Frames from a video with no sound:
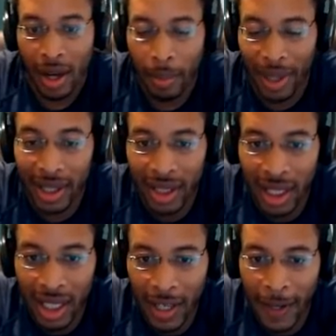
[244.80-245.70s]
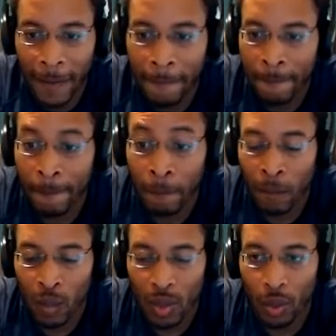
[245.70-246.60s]
but then
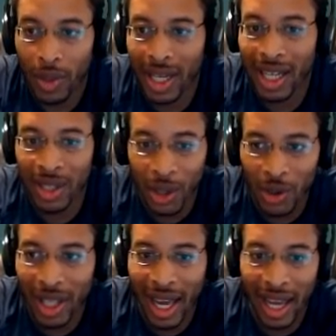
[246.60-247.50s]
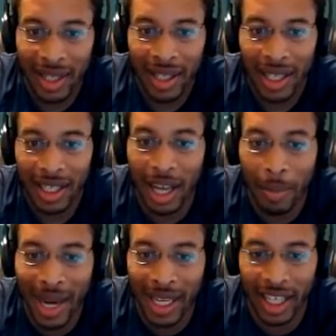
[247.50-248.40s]
when they do that, they
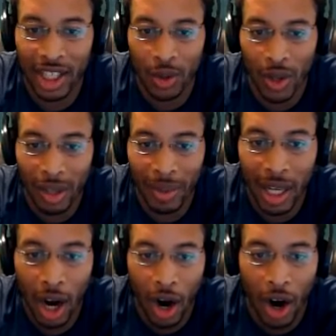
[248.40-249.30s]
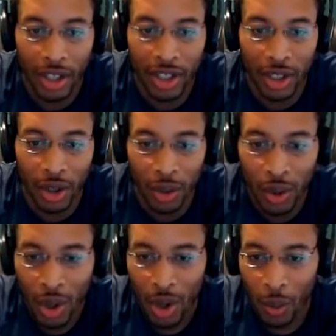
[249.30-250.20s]
make it extremely hard to
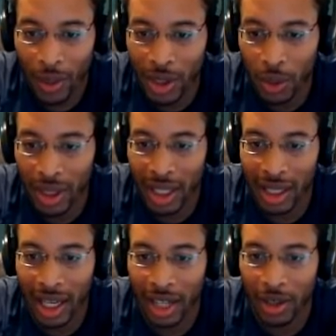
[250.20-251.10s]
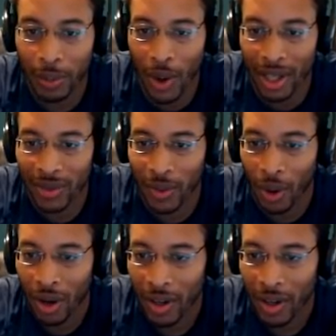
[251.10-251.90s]
do what you would get the extra points for.